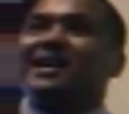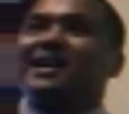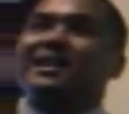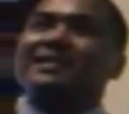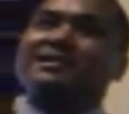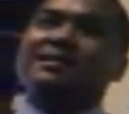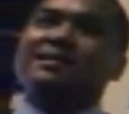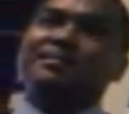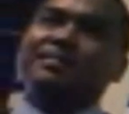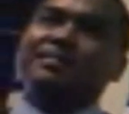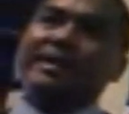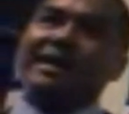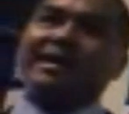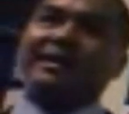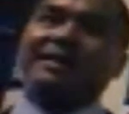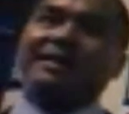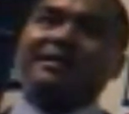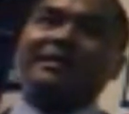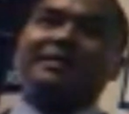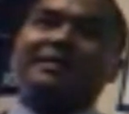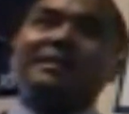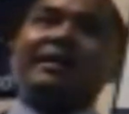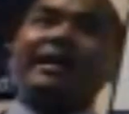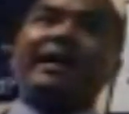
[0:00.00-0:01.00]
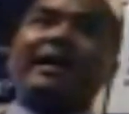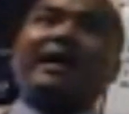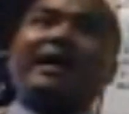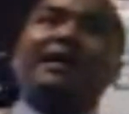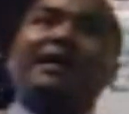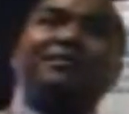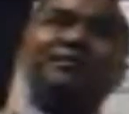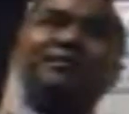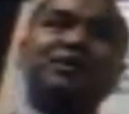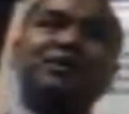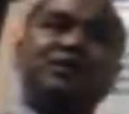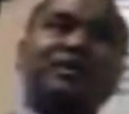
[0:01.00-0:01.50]
Yeah, it's the back.
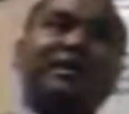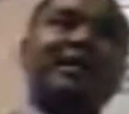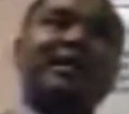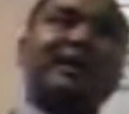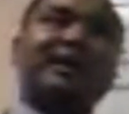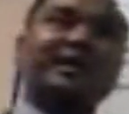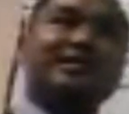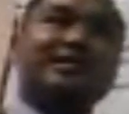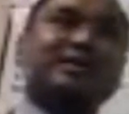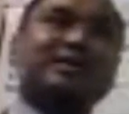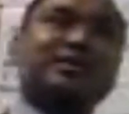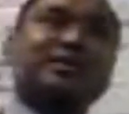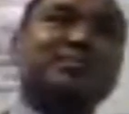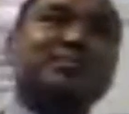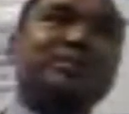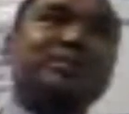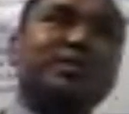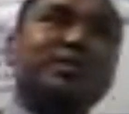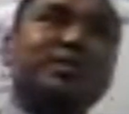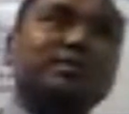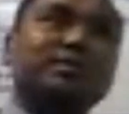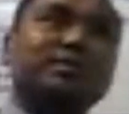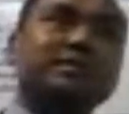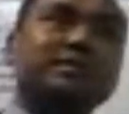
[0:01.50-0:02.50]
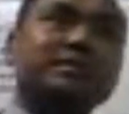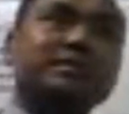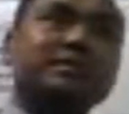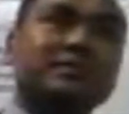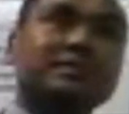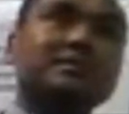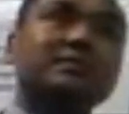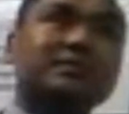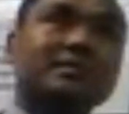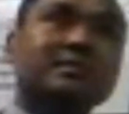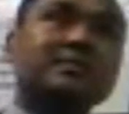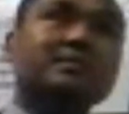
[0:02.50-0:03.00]
Every train has a
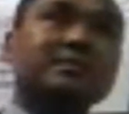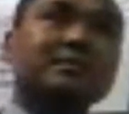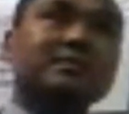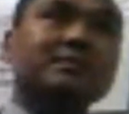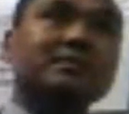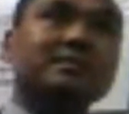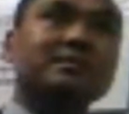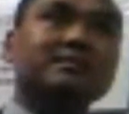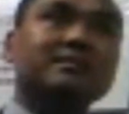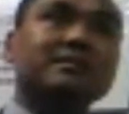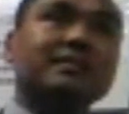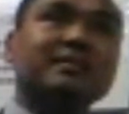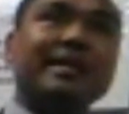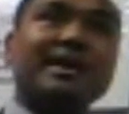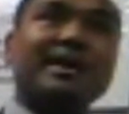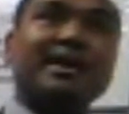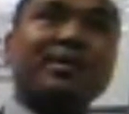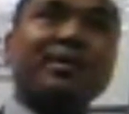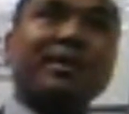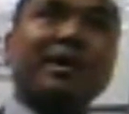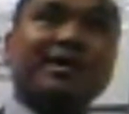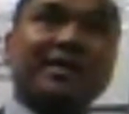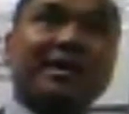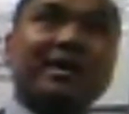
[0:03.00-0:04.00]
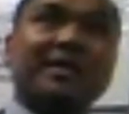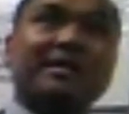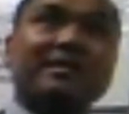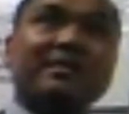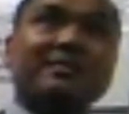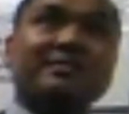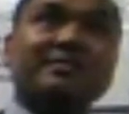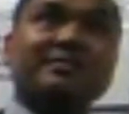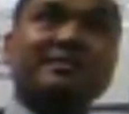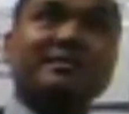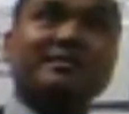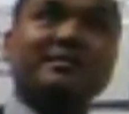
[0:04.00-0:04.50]
caboose, no matter what,
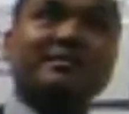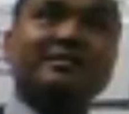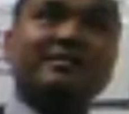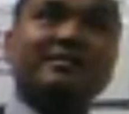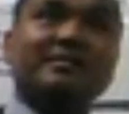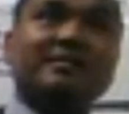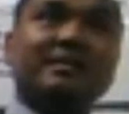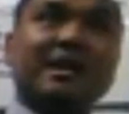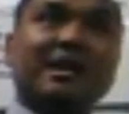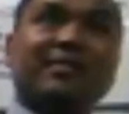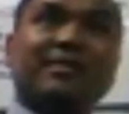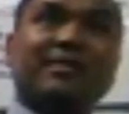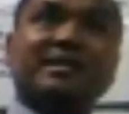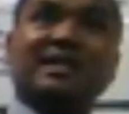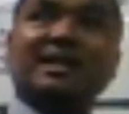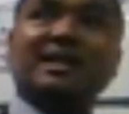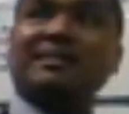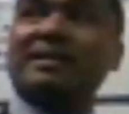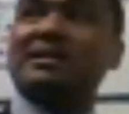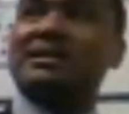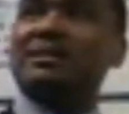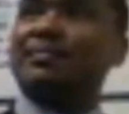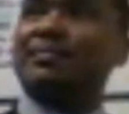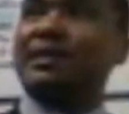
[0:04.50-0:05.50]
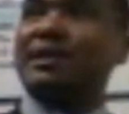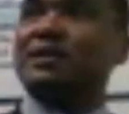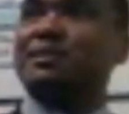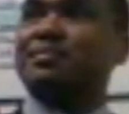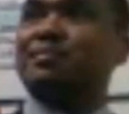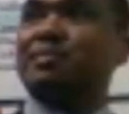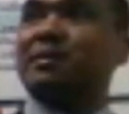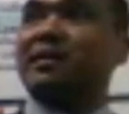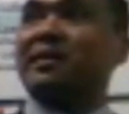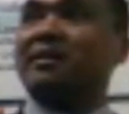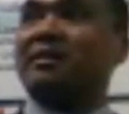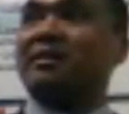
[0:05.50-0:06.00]
right? Every team has
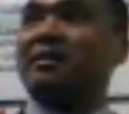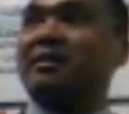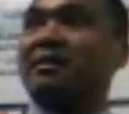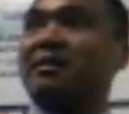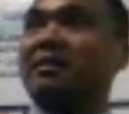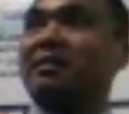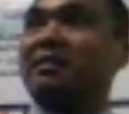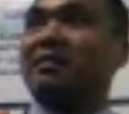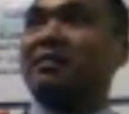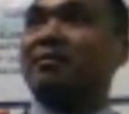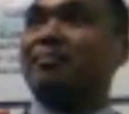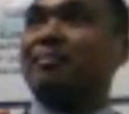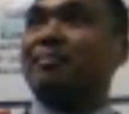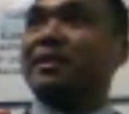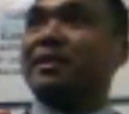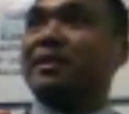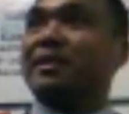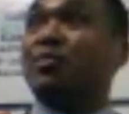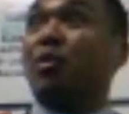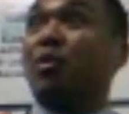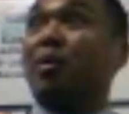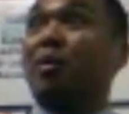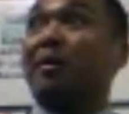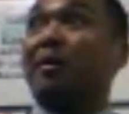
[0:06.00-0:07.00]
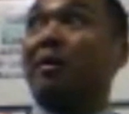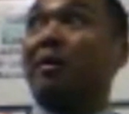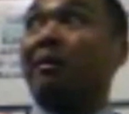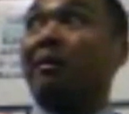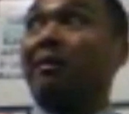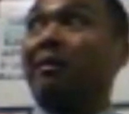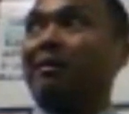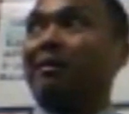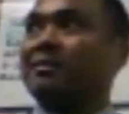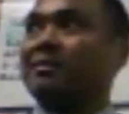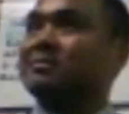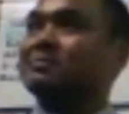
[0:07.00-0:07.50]
a bench player or bench
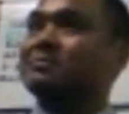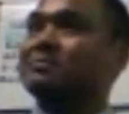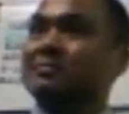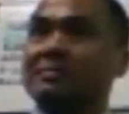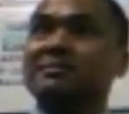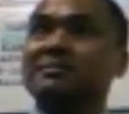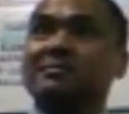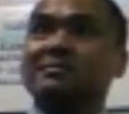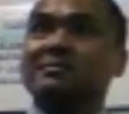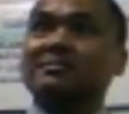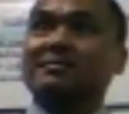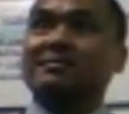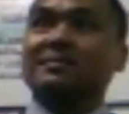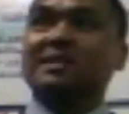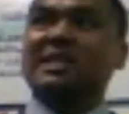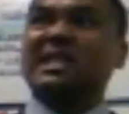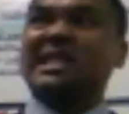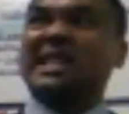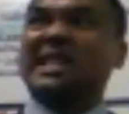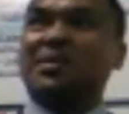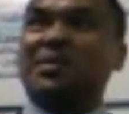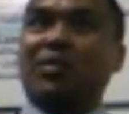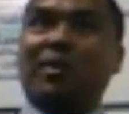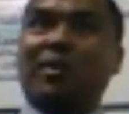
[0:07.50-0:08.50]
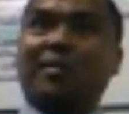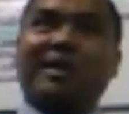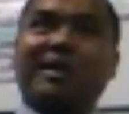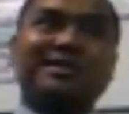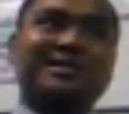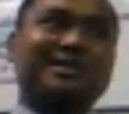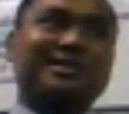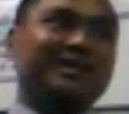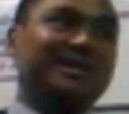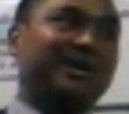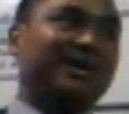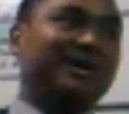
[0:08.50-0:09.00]
warmer, seat
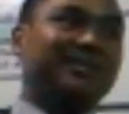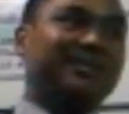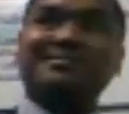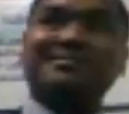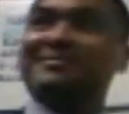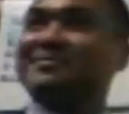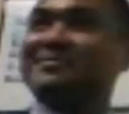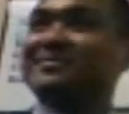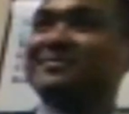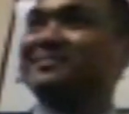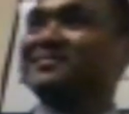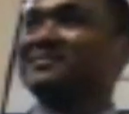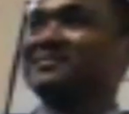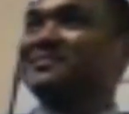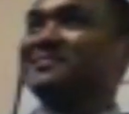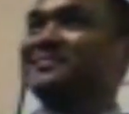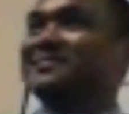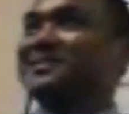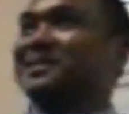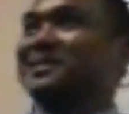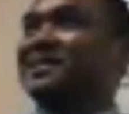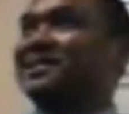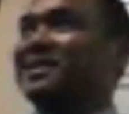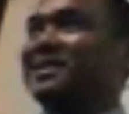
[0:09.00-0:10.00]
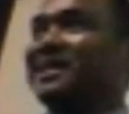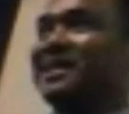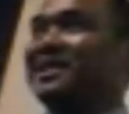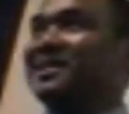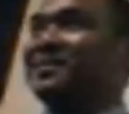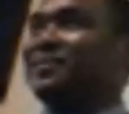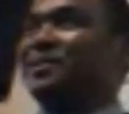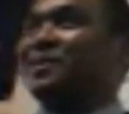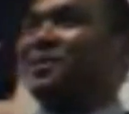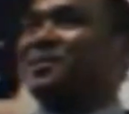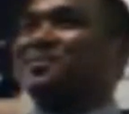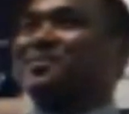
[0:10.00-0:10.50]
warmer, I used to call them.
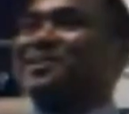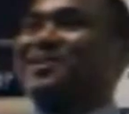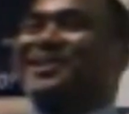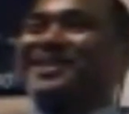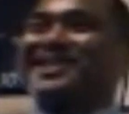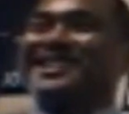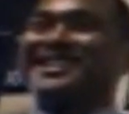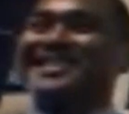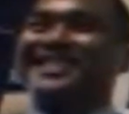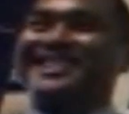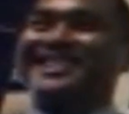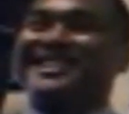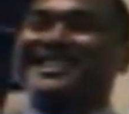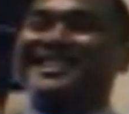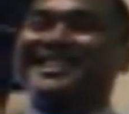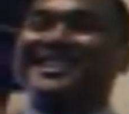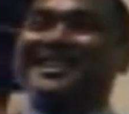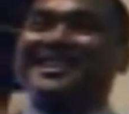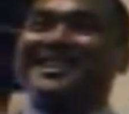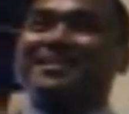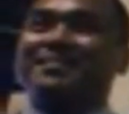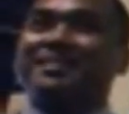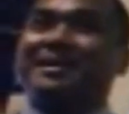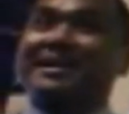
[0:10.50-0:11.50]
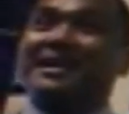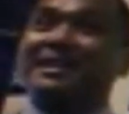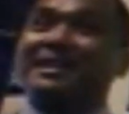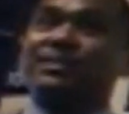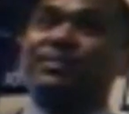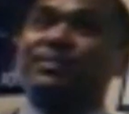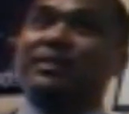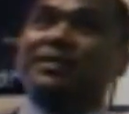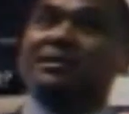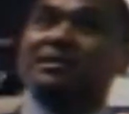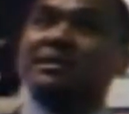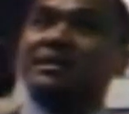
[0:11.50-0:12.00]
Okay, water boy, yeah.
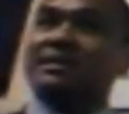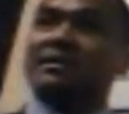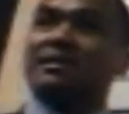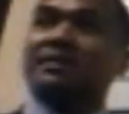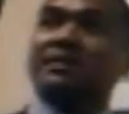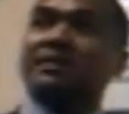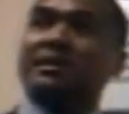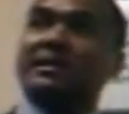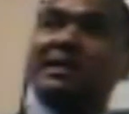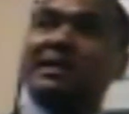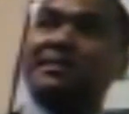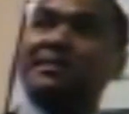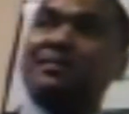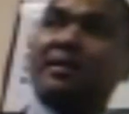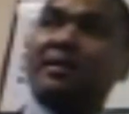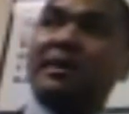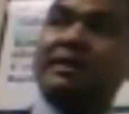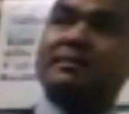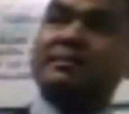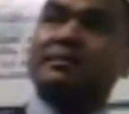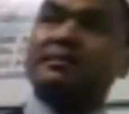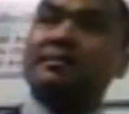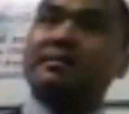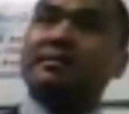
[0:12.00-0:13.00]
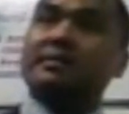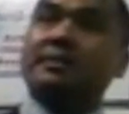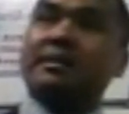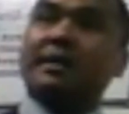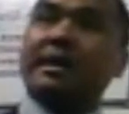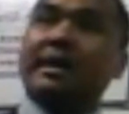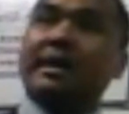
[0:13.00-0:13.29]
But guess what? They're still on the team, right?